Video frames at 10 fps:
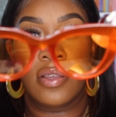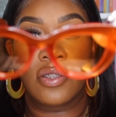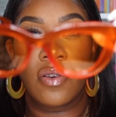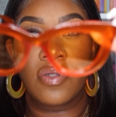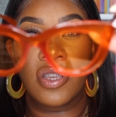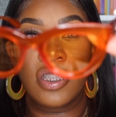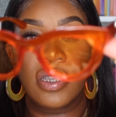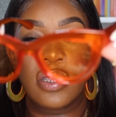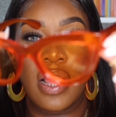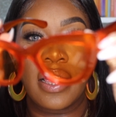So this
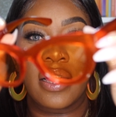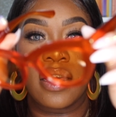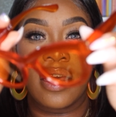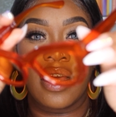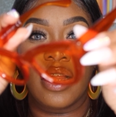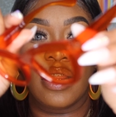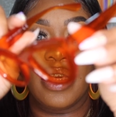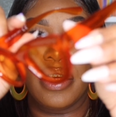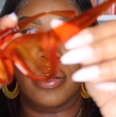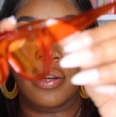is like
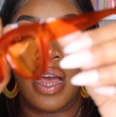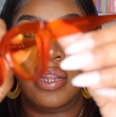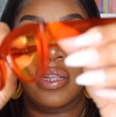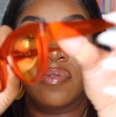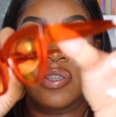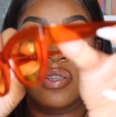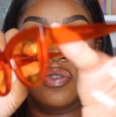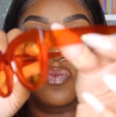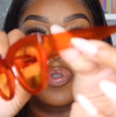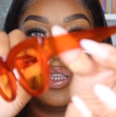clear. I love this. This
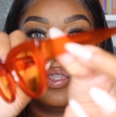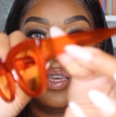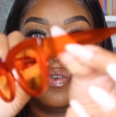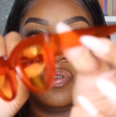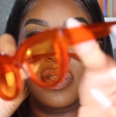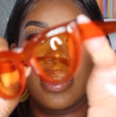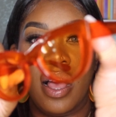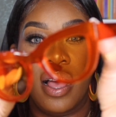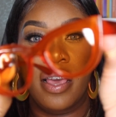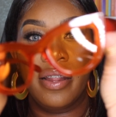is really thick on the
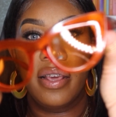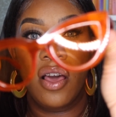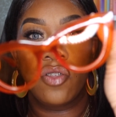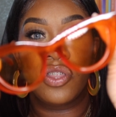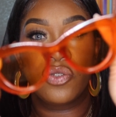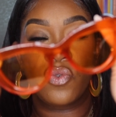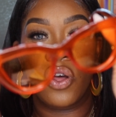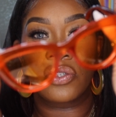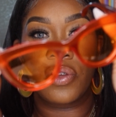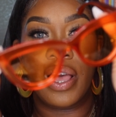side. This one
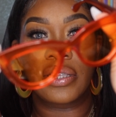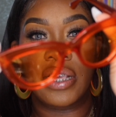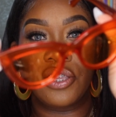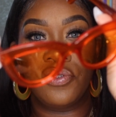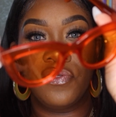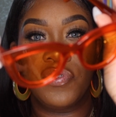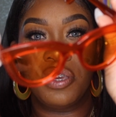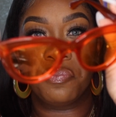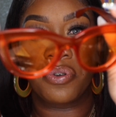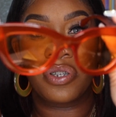also has that
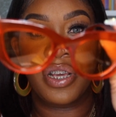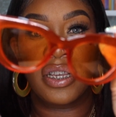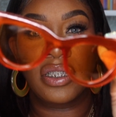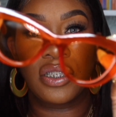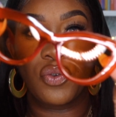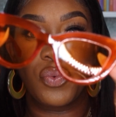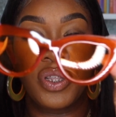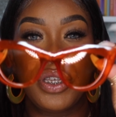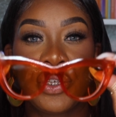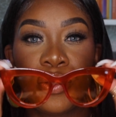UV protection.
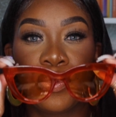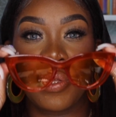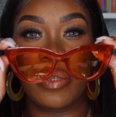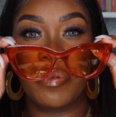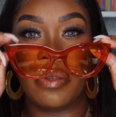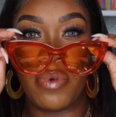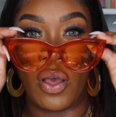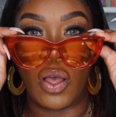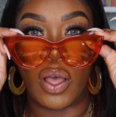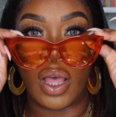Really cute. Let's put them
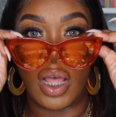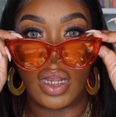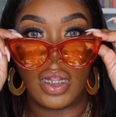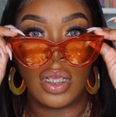on.